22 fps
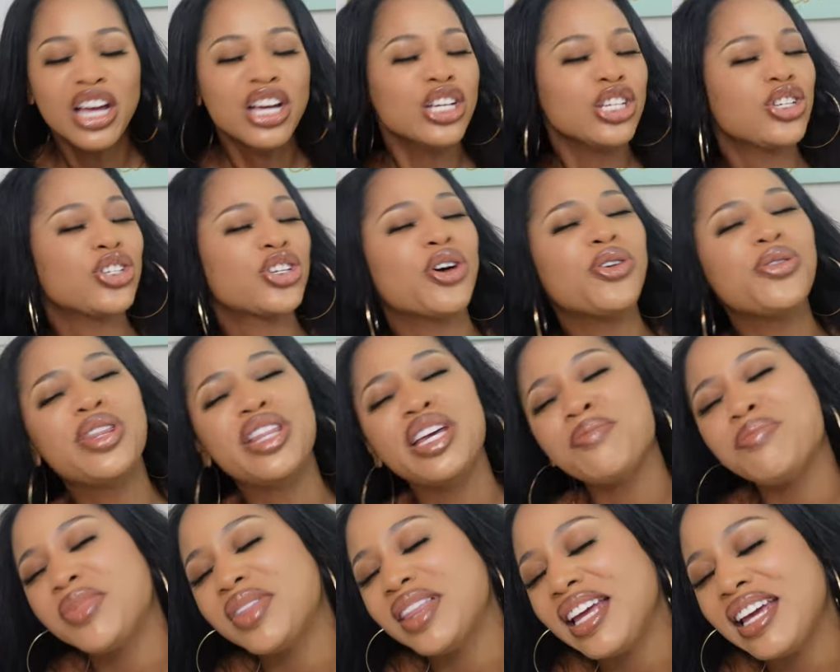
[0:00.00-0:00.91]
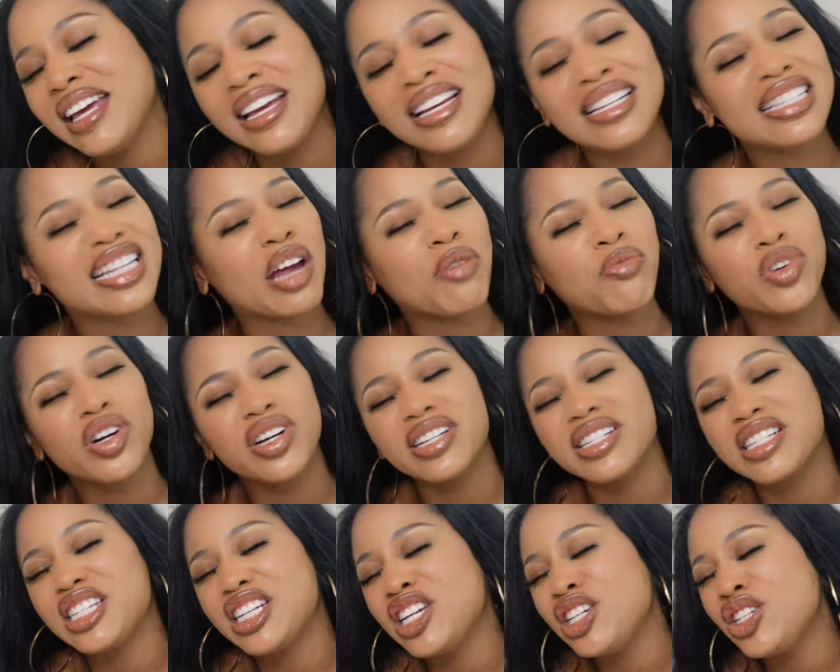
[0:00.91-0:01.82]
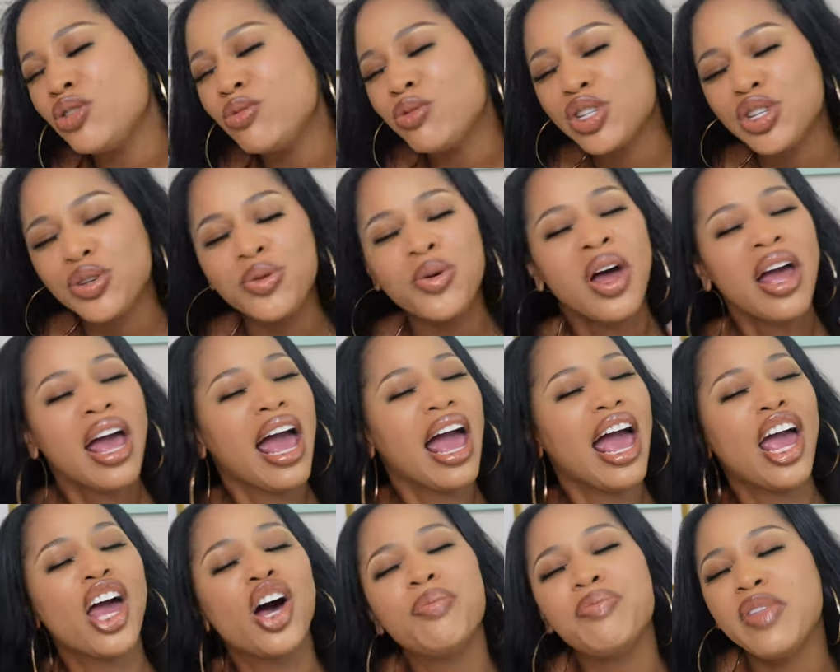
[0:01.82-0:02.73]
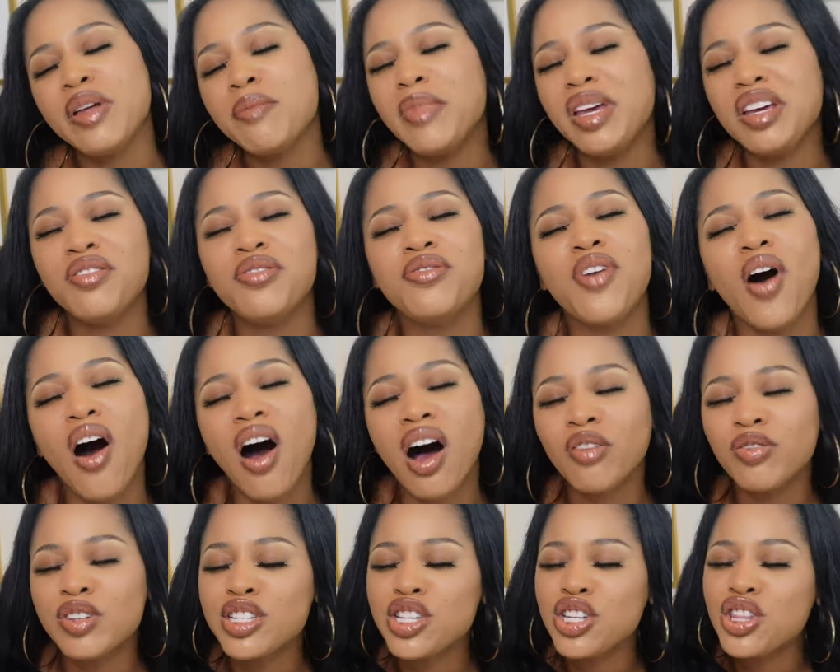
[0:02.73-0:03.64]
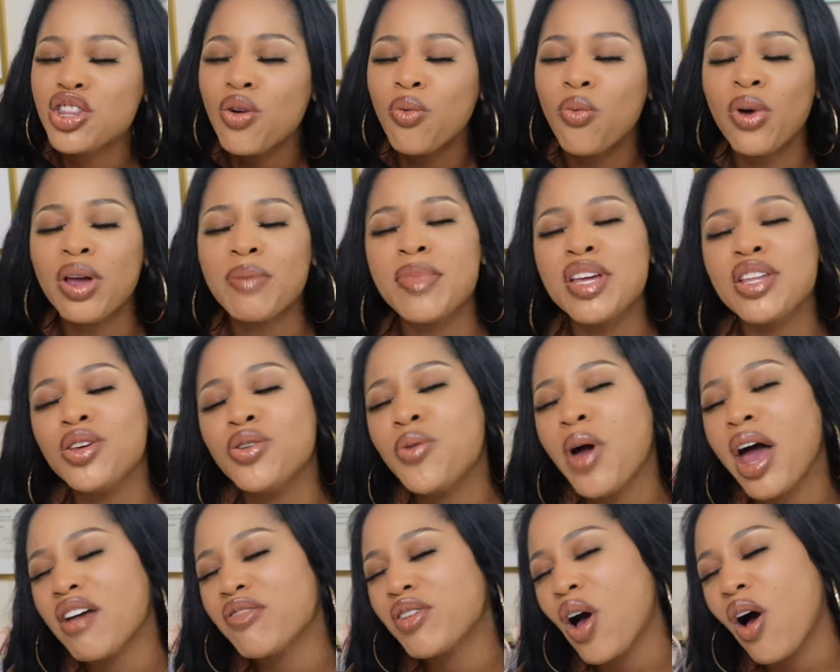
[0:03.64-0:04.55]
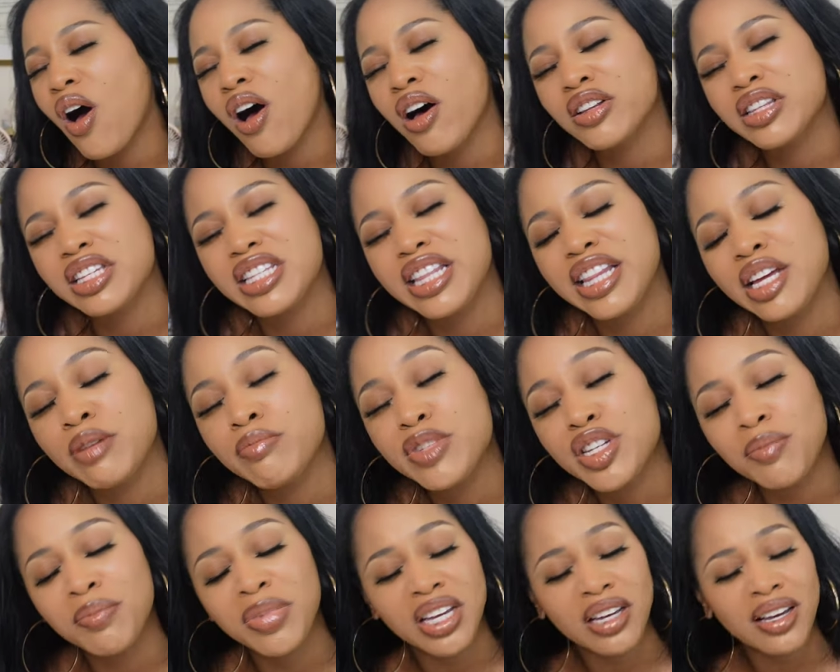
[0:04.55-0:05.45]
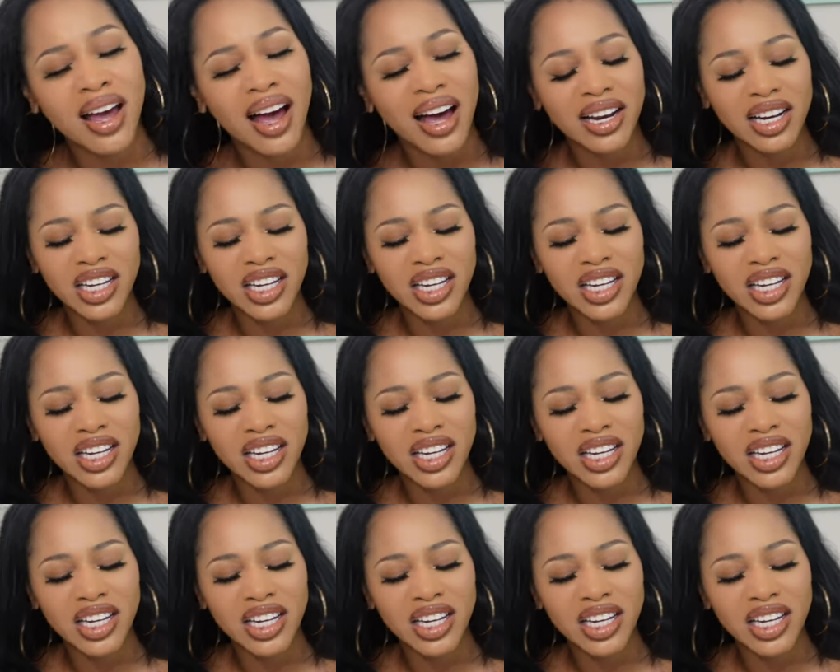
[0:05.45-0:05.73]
Show them things that will continue to help them evolve into the women you have called them to be, God.